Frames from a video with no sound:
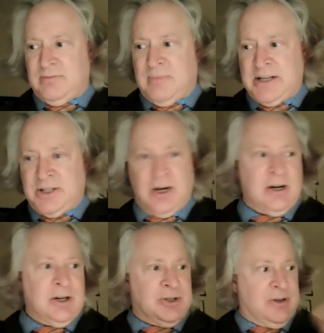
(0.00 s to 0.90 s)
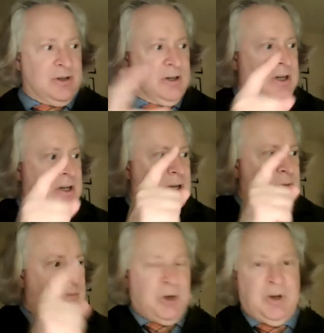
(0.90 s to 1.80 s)
my daughter to the
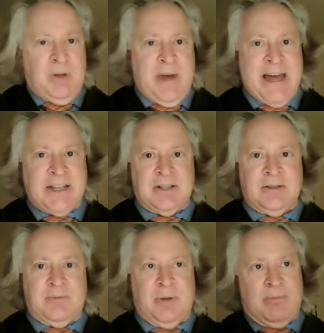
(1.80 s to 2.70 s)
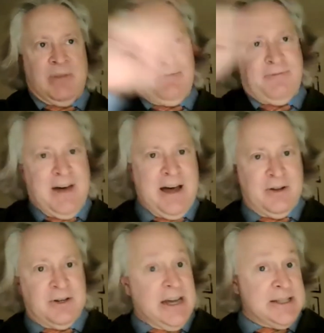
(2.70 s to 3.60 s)
beauty pageant, but my
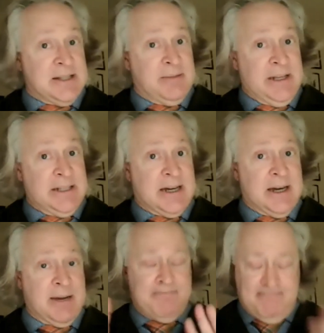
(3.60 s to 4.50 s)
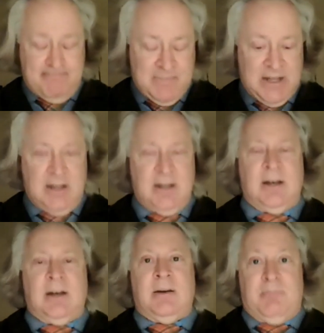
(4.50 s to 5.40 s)
father dies in the meantime.
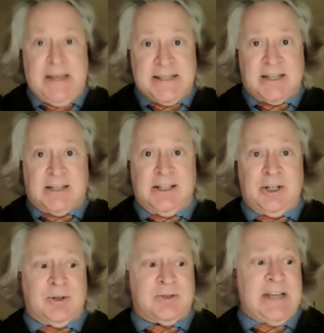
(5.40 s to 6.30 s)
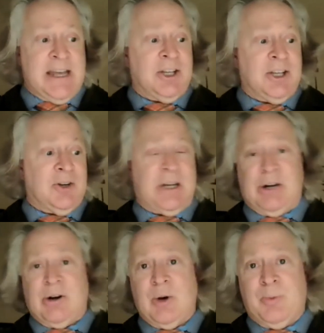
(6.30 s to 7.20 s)
Basically, you're taking your
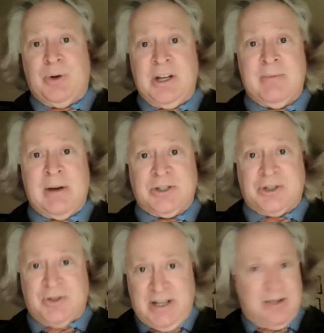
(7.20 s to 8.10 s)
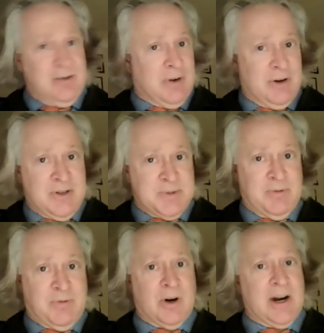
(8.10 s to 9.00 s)
hero, putting him up a tree, you've heard this
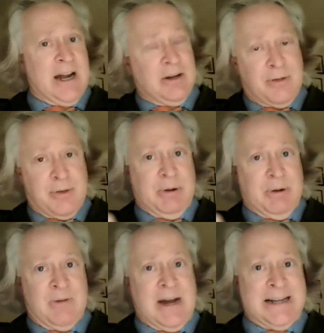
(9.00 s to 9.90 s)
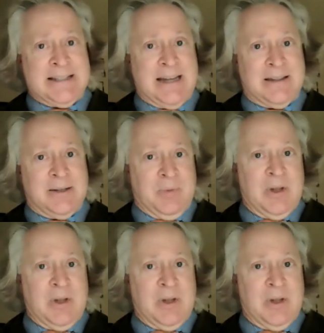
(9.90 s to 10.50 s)
before, and you're throwing rocks at them.